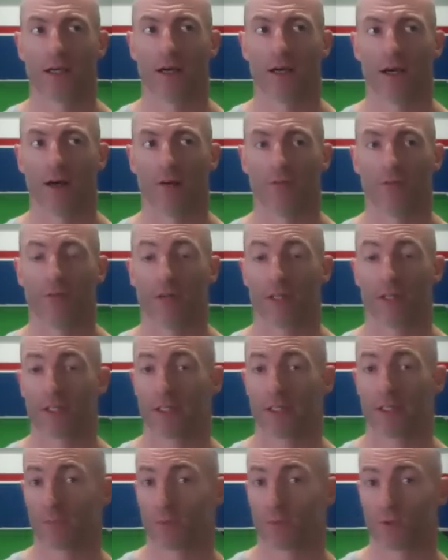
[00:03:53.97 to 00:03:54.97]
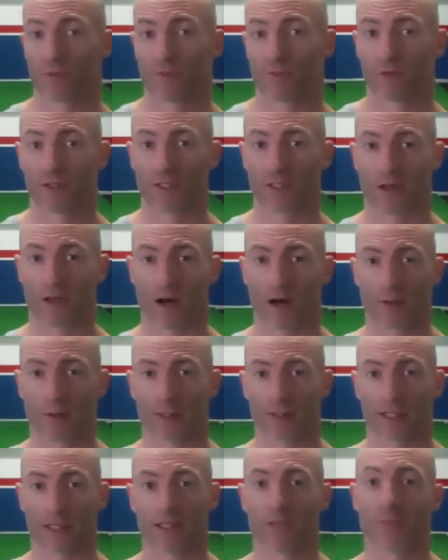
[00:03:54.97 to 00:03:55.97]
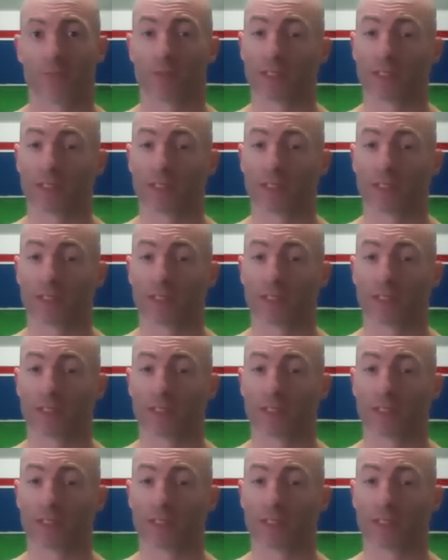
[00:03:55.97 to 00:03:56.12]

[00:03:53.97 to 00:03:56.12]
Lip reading: fairly simple to fairly complicated,